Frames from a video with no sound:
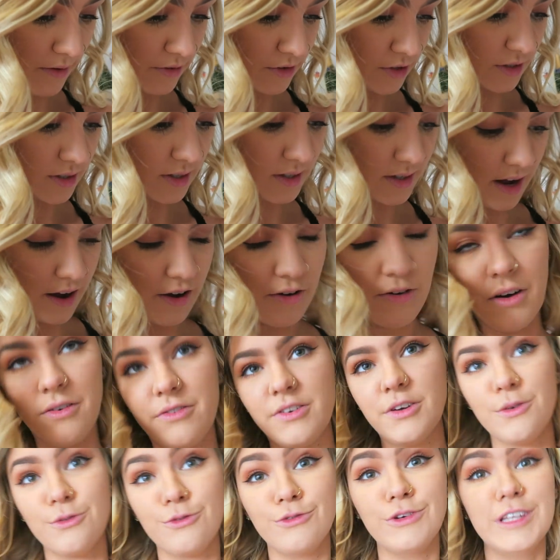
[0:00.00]
Avenue stuff. I
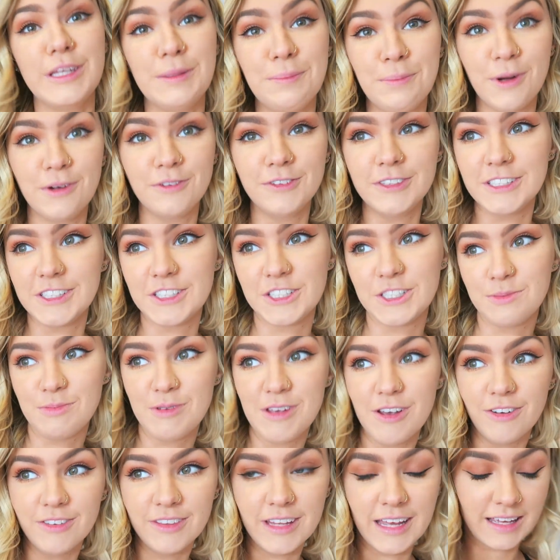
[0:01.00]
feel really privileged
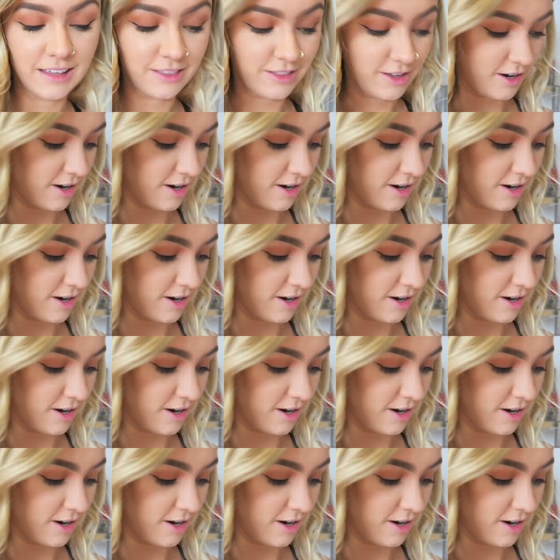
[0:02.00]
to be on like